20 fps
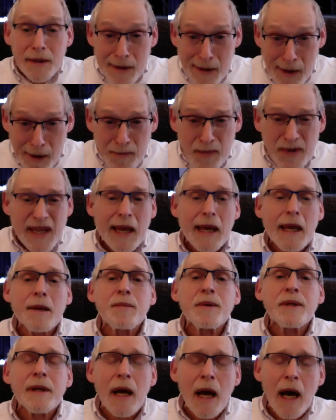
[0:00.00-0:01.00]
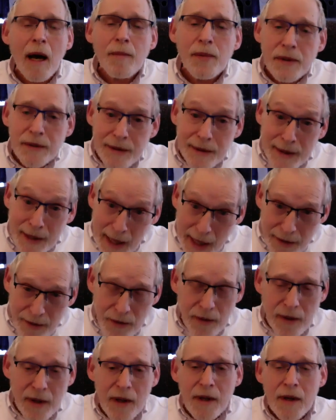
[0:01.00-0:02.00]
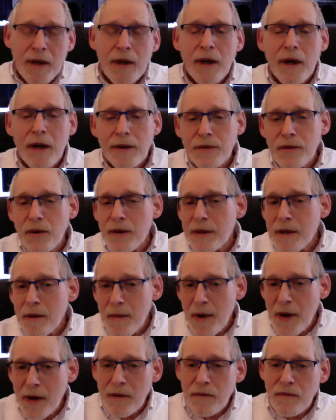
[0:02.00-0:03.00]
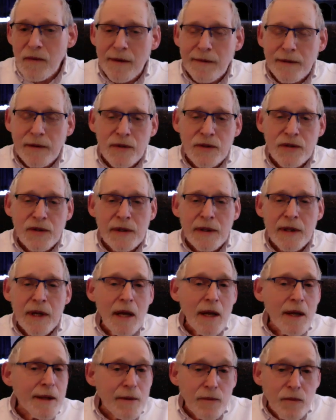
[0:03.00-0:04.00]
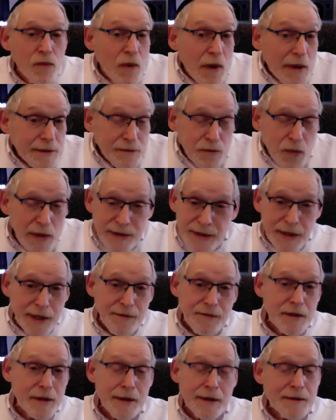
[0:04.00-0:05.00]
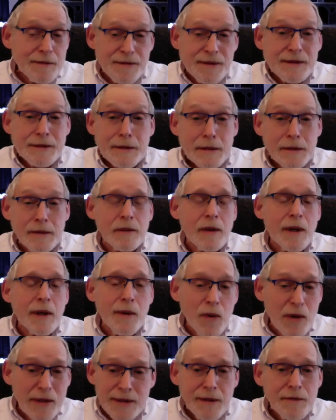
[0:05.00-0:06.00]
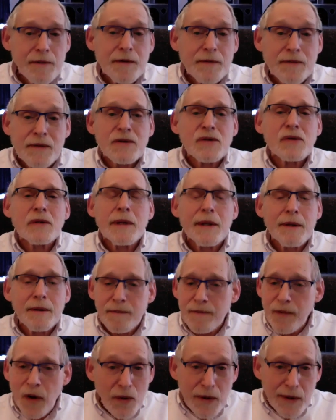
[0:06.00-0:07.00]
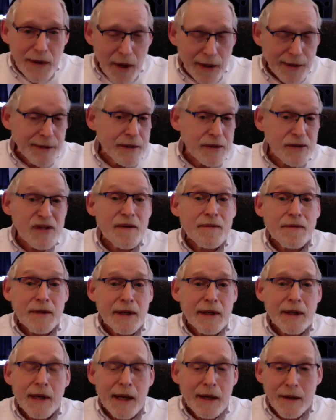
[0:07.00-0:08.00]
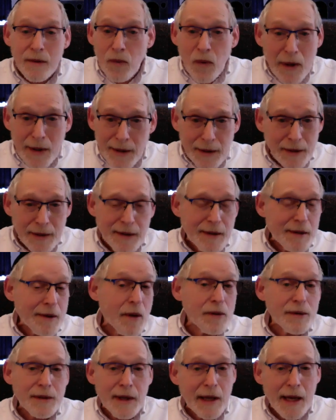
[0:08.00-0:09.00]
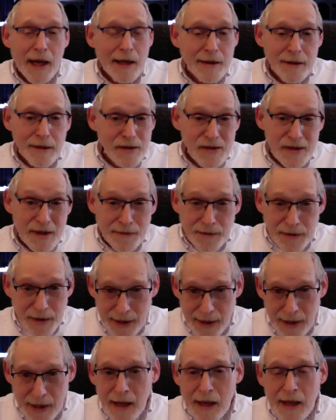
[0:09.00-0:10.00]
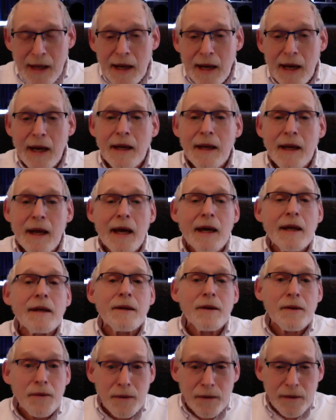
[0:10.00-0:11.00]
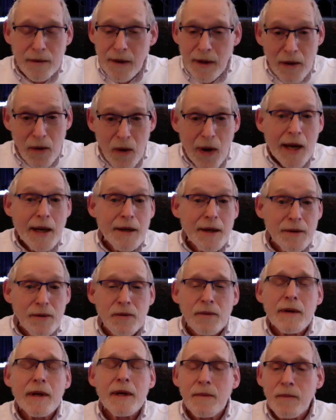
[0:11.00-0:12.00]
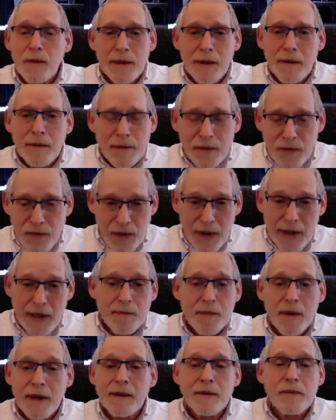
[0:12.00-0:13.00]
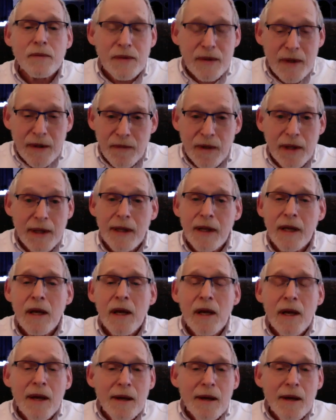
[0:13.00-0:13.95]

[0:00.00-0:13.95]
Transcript: government that had been cobbled together during the American Revolution. It wasn't even officially voted on until 1781. The whole thing ended in 1783, with the treaty. But it was really,